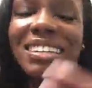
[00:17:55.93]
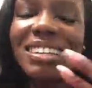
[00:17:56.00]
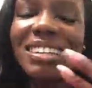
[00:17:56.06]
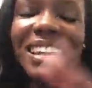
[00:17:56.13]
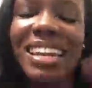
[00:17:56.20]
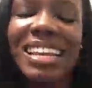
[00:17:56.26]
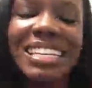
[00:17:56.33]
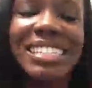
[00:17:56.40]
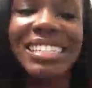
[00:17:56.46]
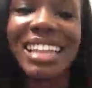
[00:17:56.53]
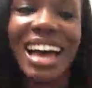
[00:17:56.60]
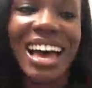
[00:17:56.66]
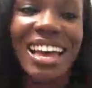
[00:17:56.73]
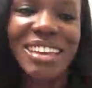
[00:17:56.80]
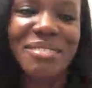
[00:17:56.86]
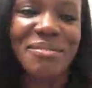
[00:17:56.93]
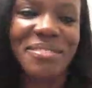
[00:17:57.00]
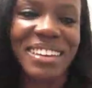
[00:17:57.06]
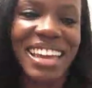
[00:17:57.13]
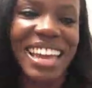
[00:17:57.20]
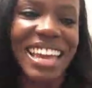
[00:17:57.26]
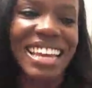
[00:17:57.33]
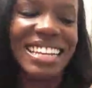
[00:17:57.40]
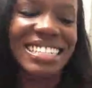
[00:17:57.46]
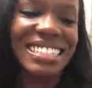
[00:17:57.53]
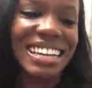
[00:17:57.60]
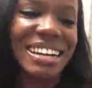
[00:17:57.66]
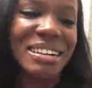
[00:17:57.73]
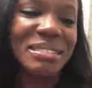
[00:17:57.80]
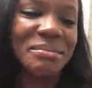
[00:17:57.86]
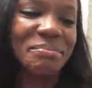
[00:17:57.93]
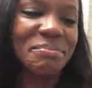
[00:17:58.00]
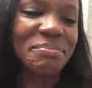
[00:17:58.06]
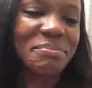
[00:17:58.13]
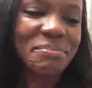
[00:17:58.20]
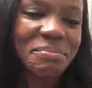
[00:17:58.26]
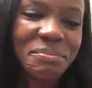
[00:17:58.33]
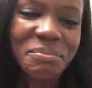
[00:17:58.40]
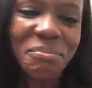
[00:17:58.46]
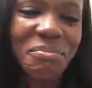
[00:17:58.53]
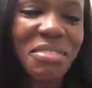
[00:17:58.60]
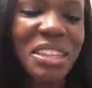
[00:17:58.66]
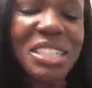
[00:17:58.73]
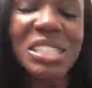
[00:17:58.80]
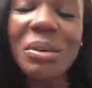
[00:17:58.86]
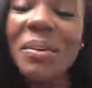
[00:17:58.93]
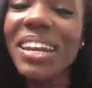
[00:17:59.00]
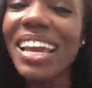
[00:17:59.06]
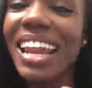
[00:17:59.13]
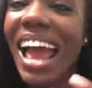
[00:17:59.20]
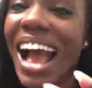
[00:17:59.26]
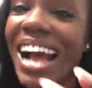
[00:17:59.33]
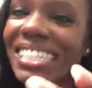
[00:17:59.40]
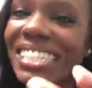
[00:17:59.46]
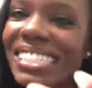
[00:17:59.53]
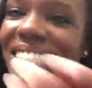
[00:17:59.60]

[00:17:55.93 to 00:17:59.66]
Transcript: in his live and um, someone had asked him,